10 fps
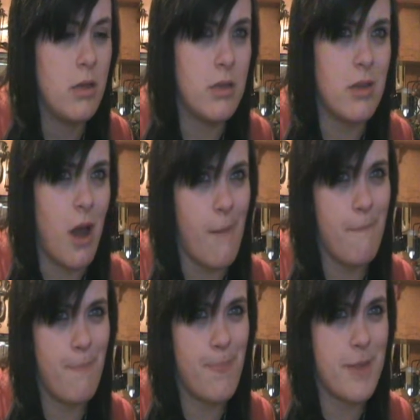it's not,
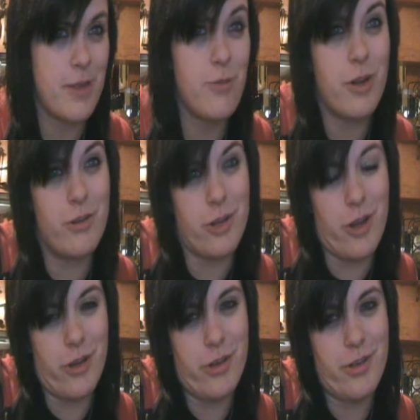it's three hundred
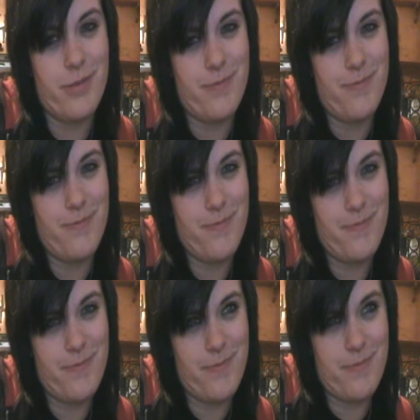dollars
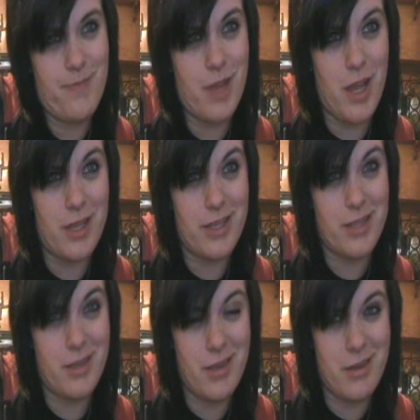
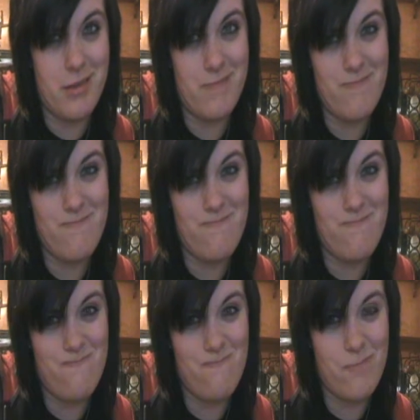plus,
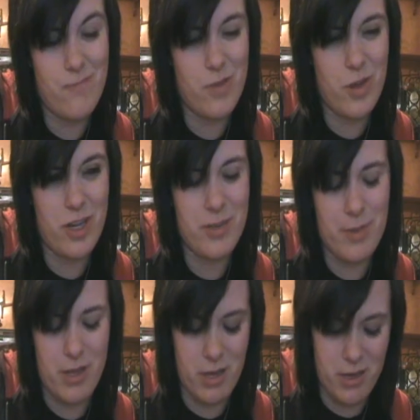I'm scratching
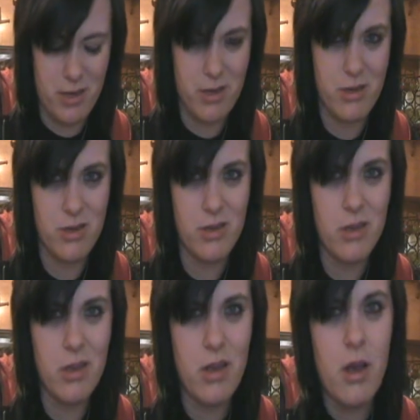my leg, it itches.
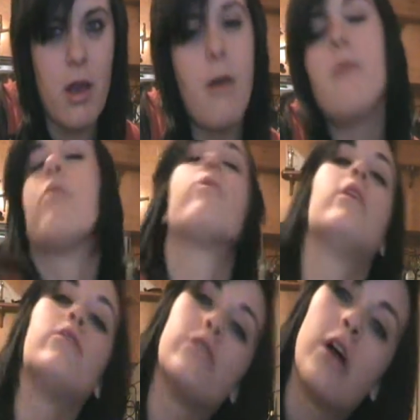three
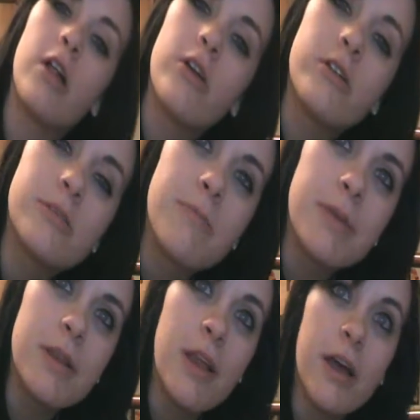hundred dollars
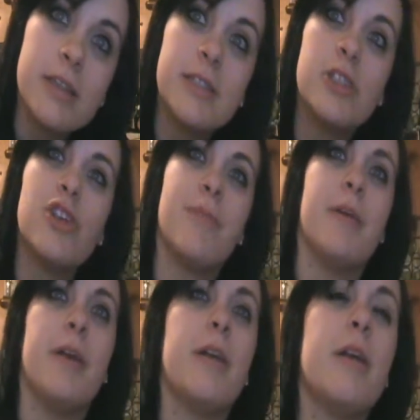plus
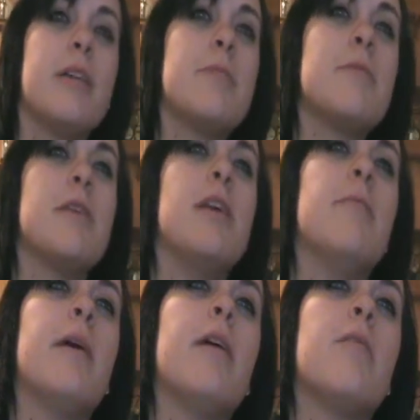shipping. Except on
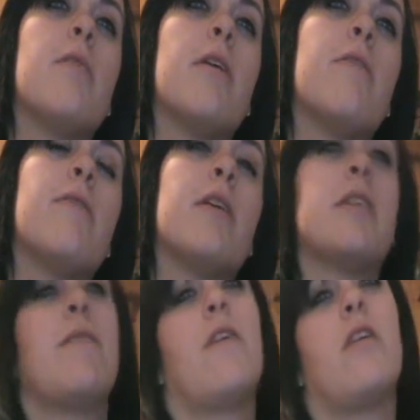eBay, the one I,
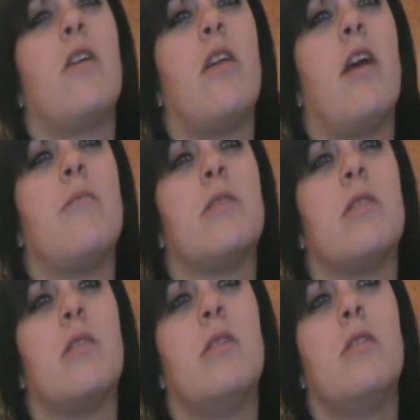because I found it on
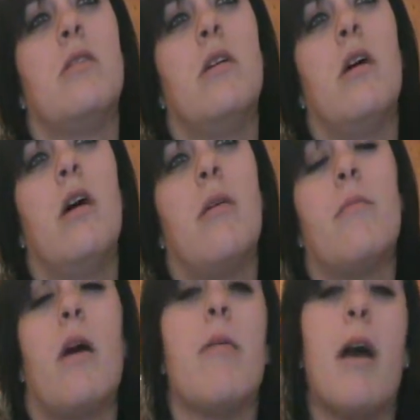Amazon.
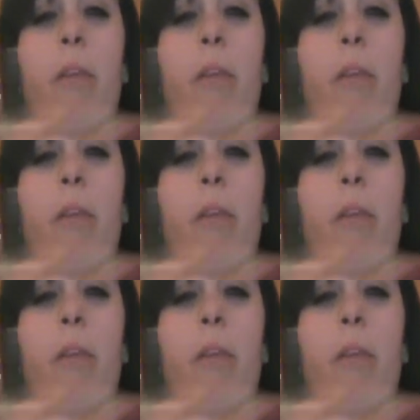I